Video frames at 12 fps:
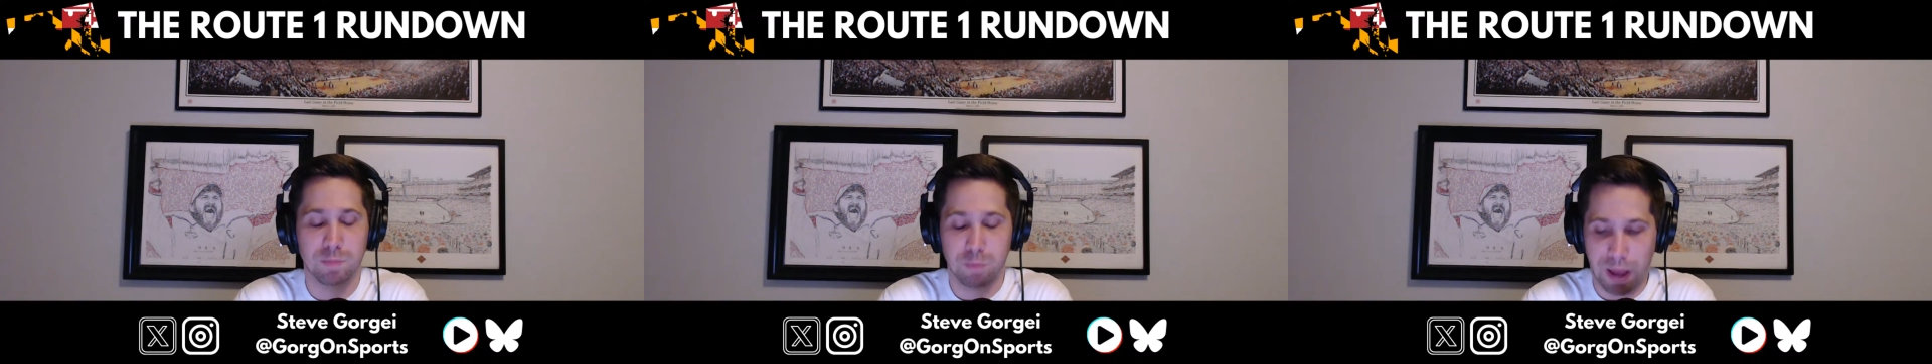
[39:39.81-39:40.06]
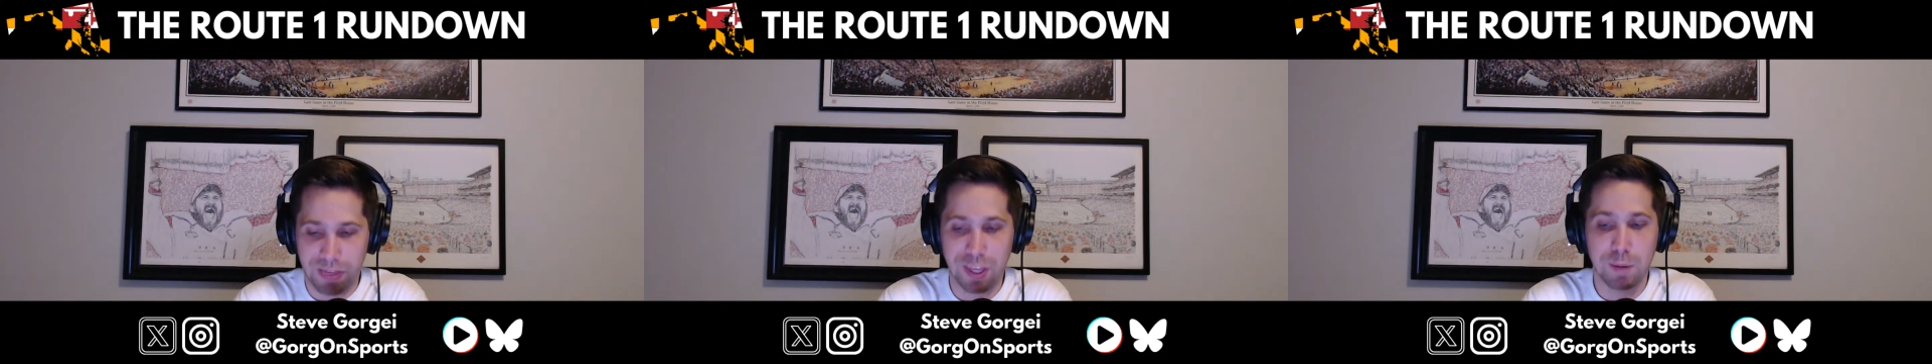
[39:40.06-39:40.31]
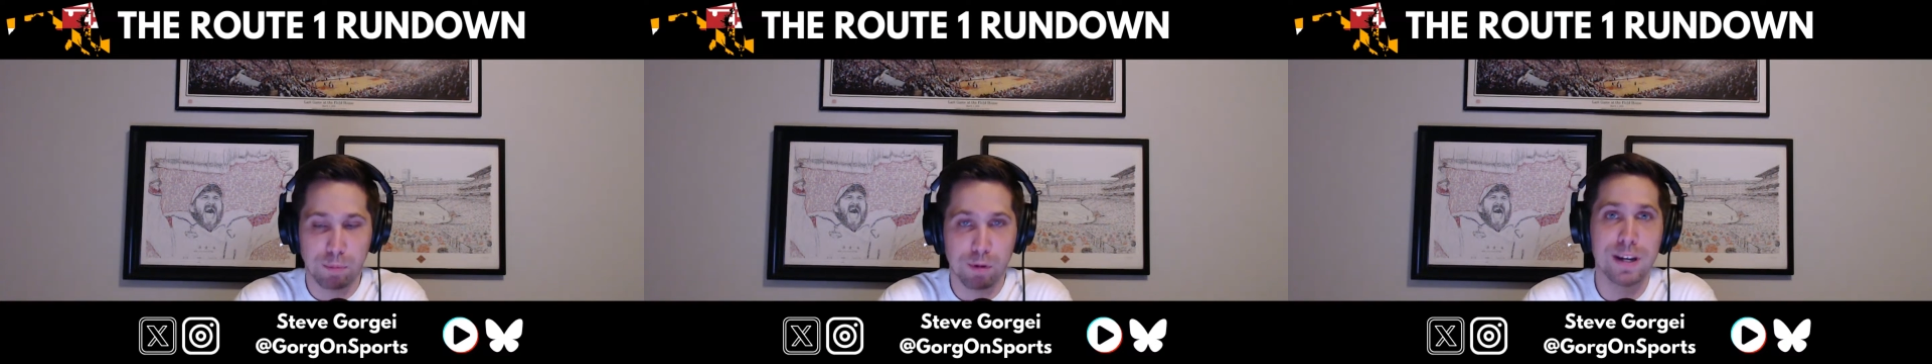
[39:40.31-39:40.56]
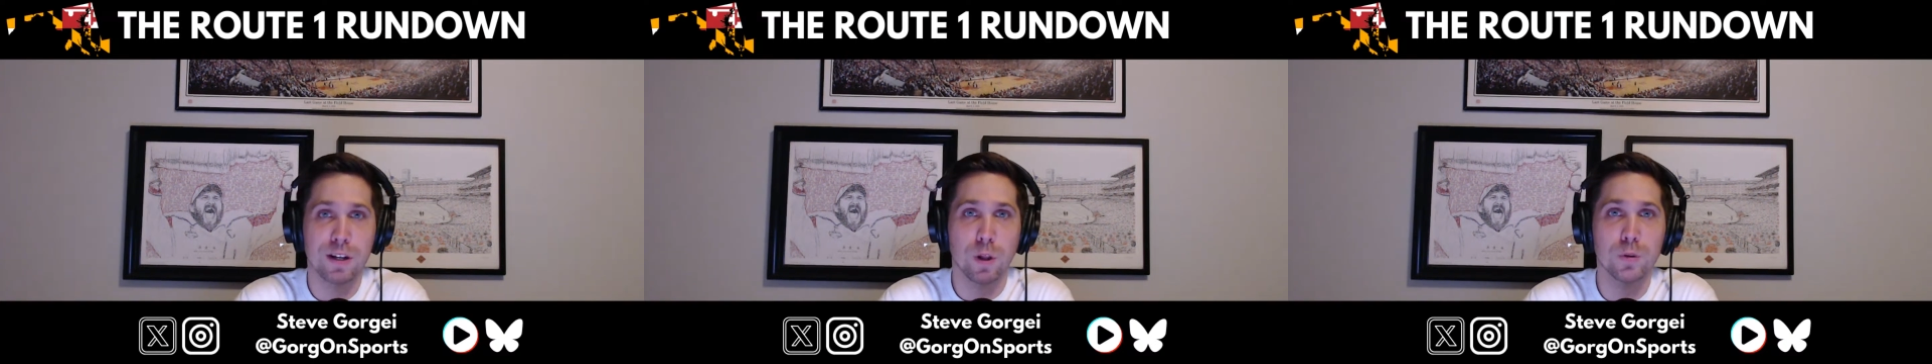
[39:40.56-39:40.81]
I think,
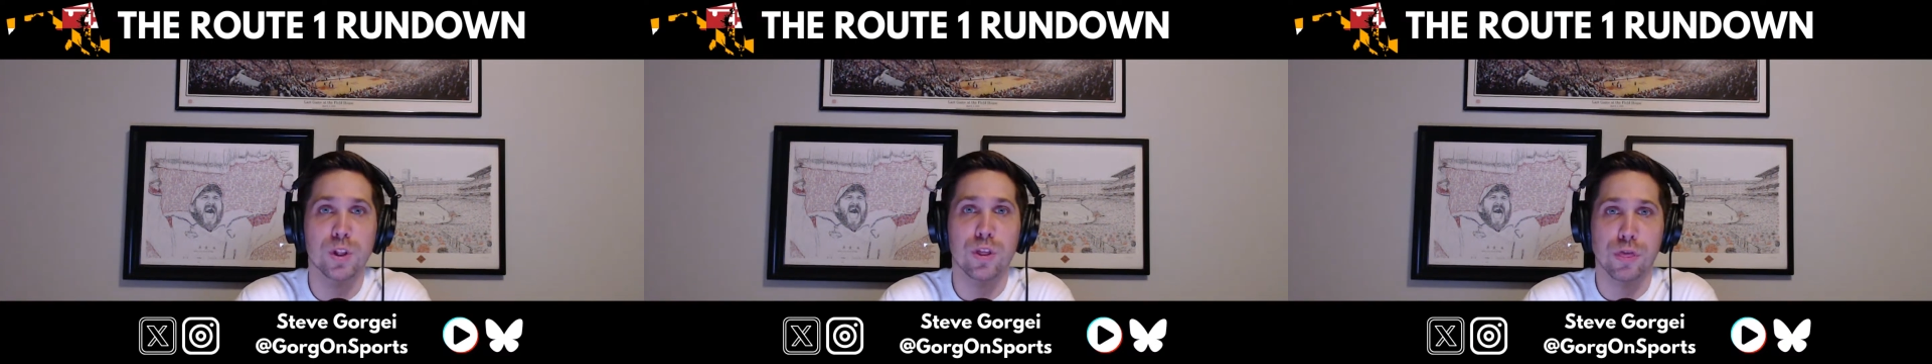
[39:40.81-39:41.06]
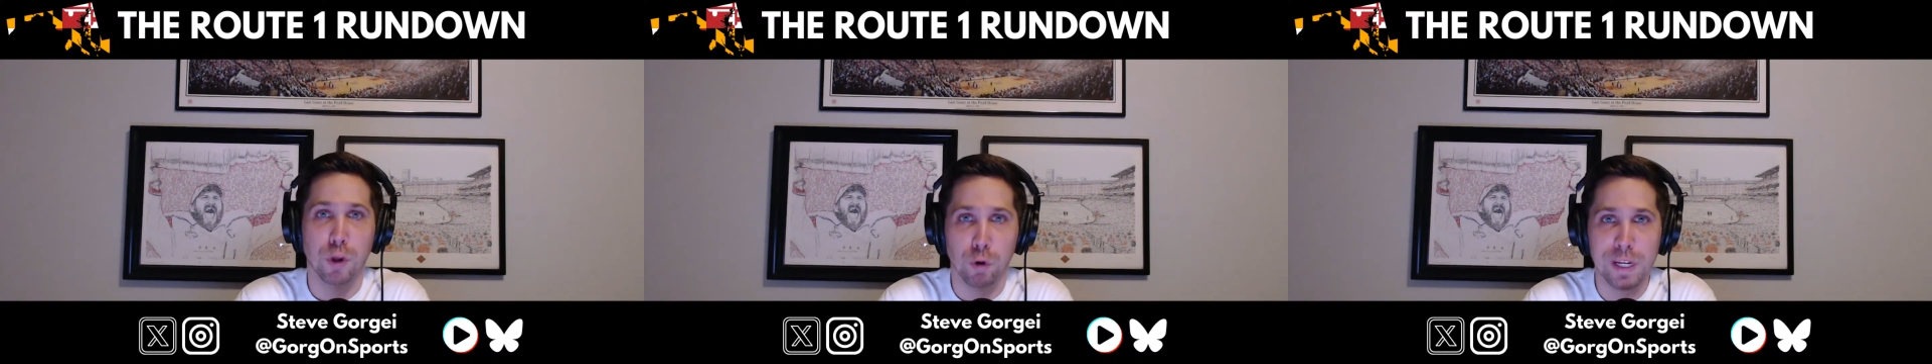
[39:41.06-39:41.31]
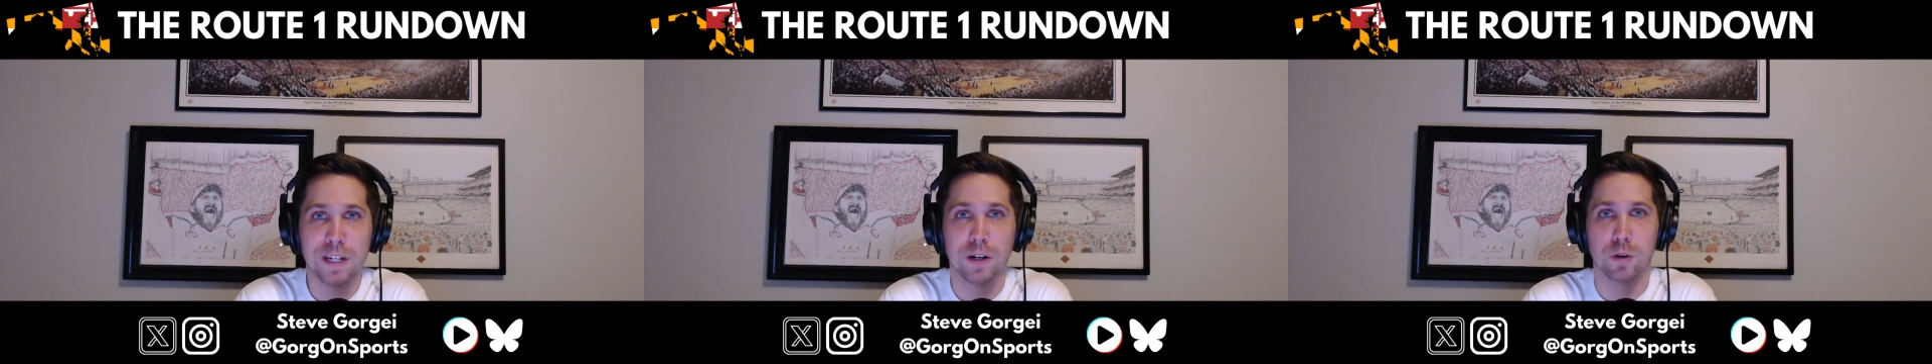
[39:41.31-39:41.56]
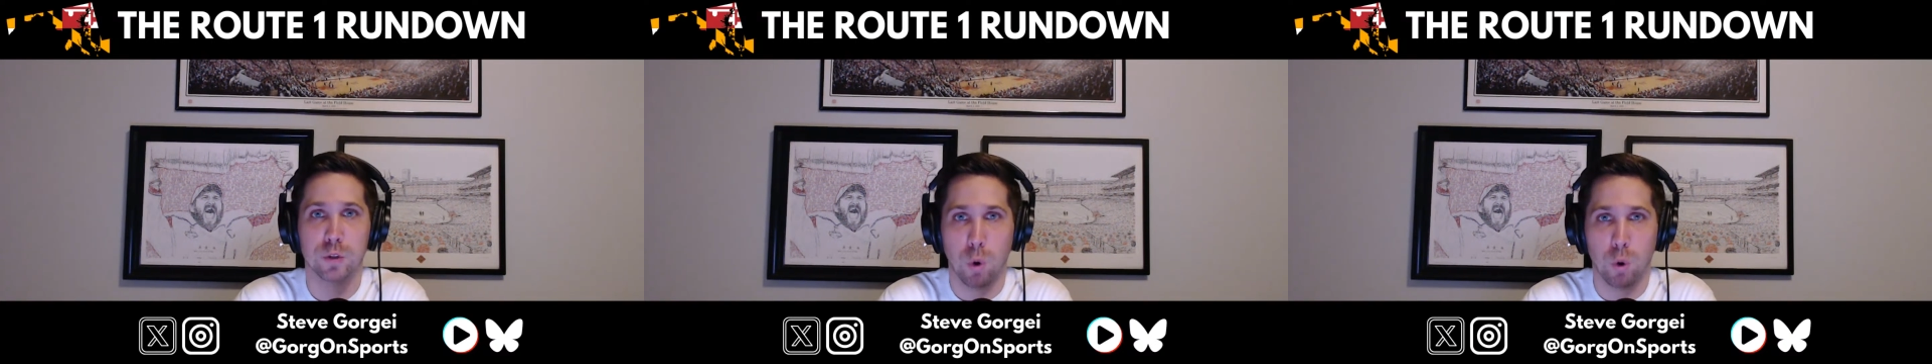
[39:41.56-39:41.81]
pretty close to 30
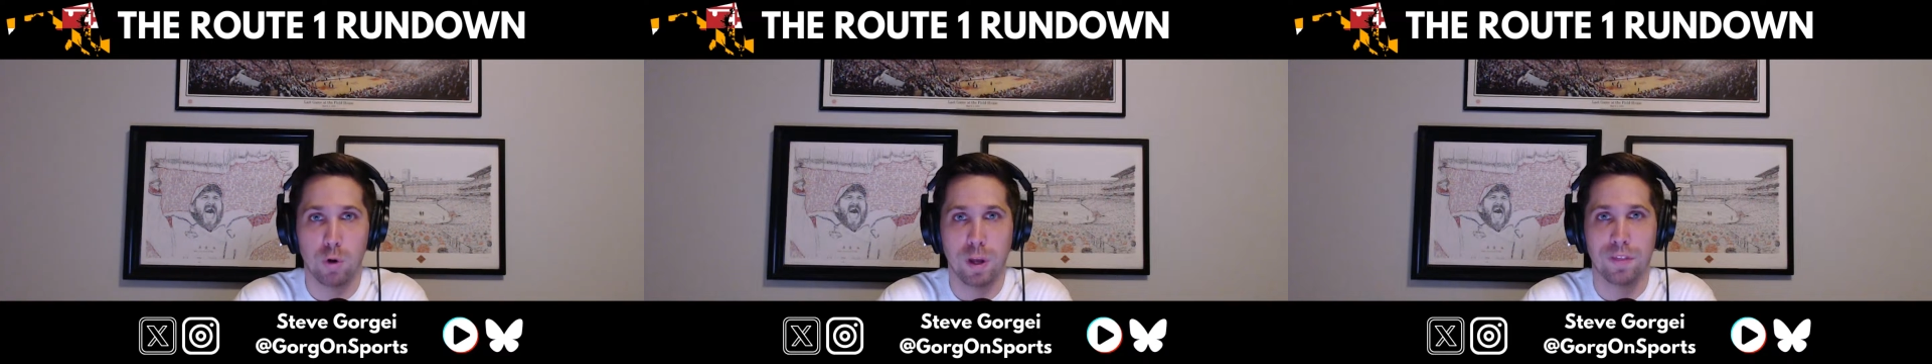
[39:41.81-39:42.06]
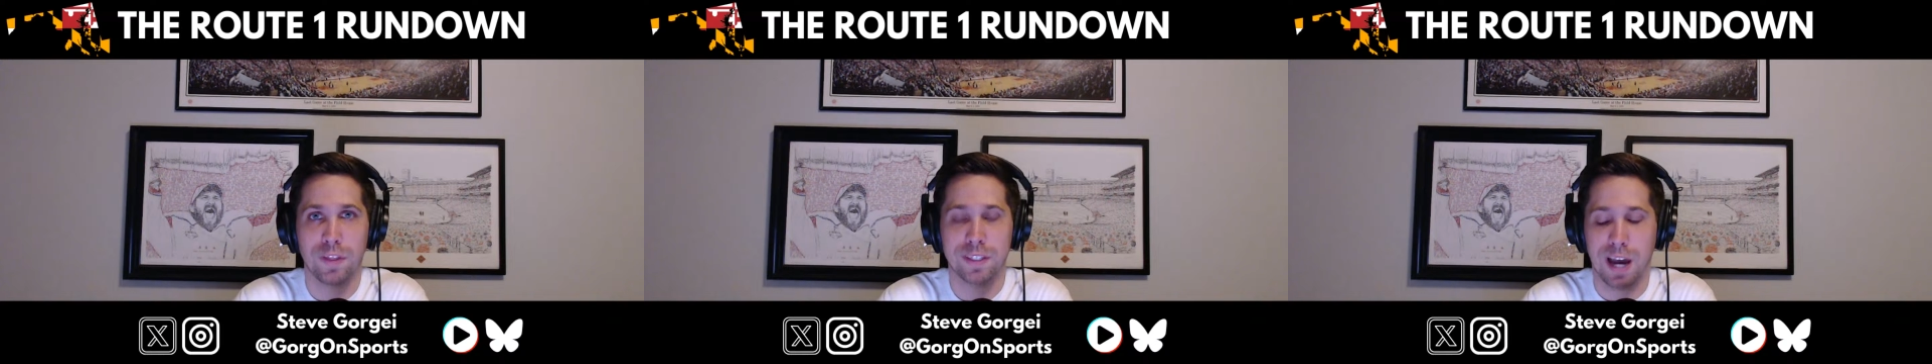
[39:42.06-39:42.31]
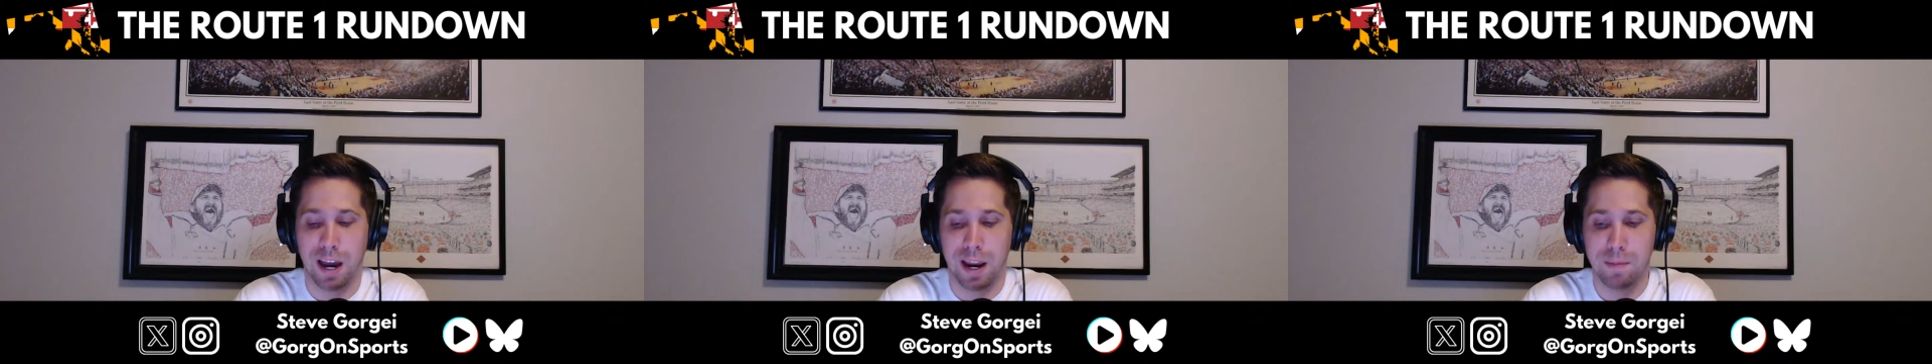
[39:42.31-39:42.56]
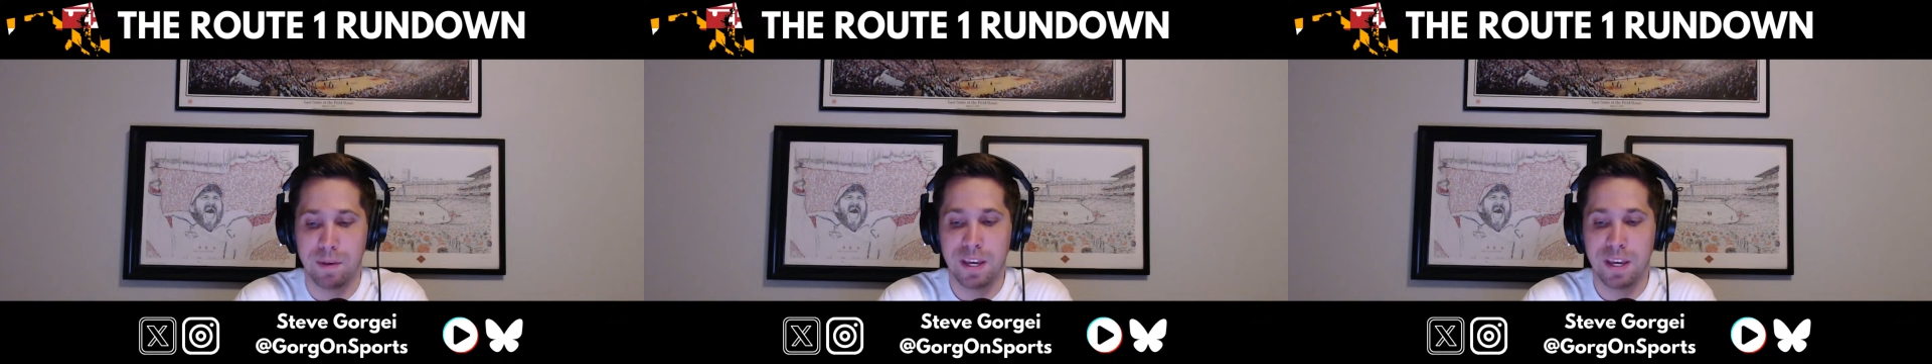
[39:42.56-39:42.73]
years old at the time.